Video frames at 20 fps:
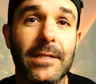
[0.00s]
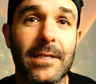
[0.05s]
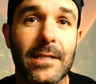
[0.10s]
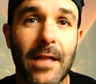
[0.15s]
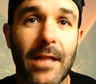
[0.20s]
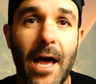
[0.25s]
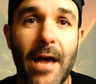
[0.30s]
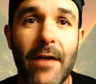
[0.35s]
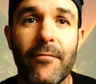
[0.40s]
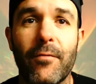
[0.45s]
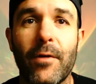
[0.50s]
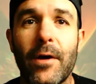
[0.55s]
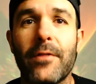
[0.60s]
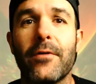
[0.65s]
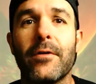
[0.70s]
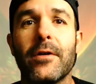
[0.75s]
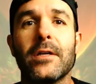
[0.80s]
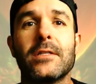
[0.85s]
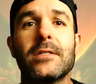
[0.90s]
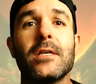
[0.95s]
Life,
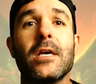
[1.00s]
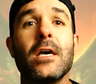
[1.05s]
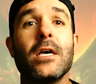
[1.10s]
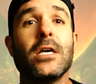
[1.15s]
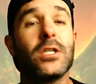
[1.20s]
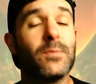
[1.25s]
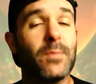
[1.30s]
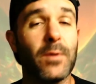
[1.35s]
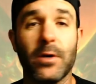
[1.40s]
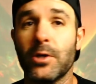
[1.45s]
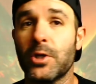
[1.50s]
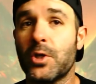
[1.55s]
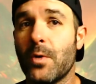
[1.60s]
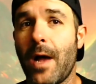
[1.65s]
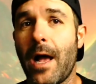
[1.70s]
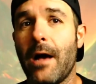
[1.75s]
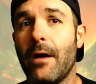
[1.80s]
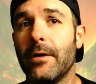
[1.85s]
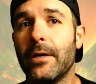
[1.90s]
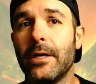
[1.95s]
whether it's
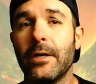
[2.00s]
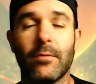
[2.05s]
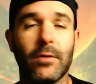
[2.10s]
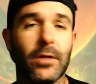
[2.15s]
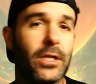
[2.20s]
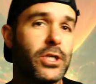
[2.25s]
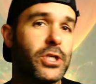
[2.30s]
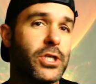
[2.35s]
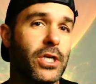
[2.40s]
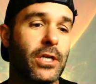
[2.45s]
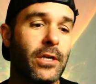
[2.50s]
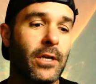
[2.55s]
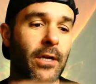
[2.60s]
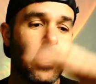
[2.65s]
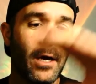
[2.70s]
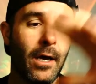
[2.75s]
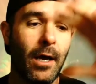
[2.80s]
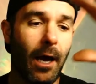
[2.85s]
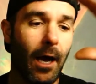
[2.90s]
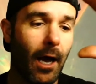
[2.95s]
spirituality, religion,
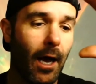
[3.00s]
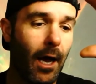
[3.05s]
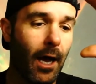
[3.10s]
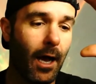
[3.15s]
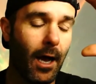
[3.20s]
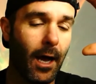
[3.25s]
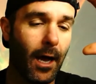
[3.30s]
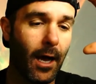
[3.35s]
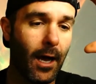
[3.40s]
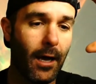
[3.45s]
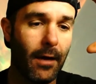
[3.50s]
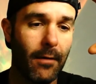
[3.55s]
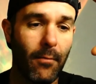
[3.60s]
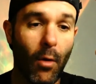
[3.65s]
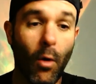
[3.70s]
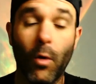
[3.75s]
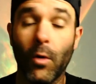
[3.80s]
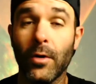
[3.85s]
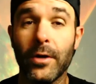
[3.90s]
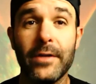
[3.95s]

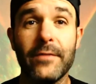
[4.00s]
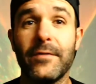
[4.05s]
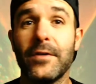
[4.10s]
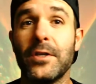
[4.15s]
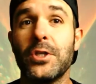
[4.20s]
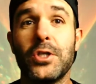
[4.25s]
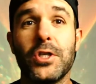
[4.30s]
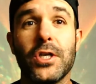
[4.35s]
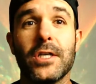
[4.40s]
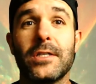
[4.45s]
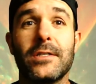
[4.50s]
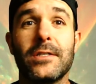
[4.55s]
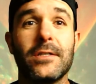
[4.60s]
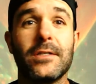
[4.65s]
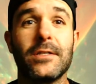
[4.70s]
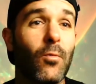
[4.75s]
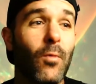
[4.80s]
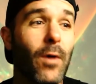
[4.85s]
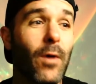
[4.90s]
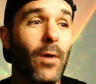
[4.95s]
or even just
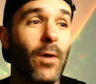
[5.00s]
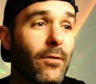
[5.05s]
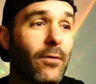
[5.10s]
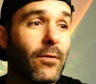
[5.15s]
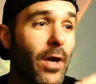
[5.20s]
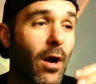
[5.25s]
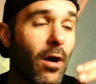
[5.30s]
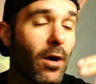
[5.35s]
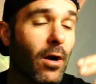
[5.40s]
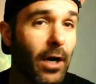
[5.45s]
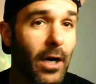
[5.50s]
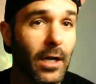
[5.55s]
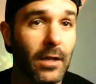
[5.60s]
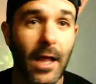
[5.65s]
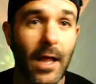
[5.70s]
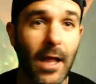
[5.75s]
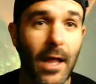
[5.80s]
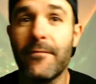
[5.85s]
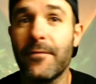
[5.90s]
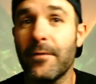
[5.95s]
the way that we are in our
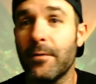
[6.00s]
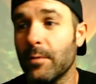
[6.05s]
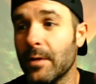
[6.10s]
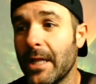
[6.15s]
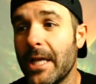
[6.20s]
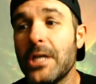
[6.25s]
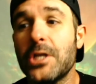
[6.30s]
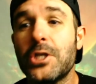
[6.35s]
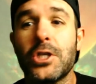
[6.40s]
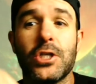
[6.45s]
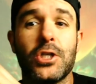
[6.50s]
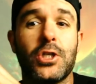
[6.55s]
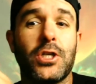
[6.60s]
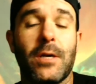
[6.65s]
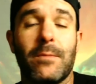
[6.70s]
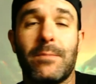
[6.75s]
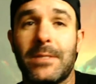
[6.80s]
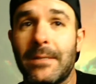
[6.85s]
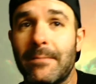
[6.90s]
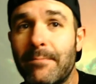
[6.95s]
life and
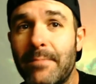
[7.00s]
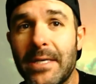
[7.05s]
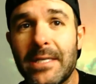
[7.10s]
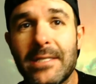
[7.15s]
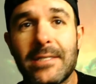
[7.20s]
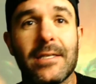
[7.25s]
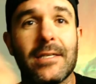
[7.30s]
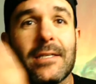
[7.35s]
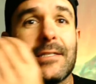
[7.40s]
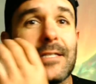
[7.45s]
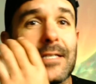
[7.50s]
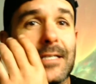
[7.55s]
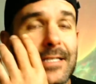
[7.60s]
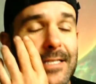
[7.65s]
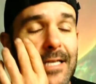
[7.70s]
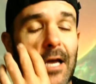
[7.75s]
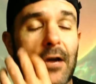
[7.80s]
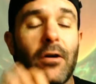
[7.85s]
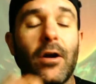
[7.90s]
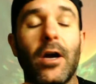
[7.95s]
relationships and business,
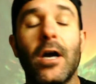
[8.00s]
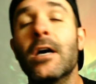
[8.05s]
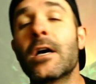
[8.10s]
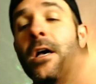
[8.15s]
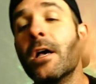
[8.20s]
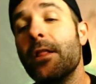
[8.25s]
etc.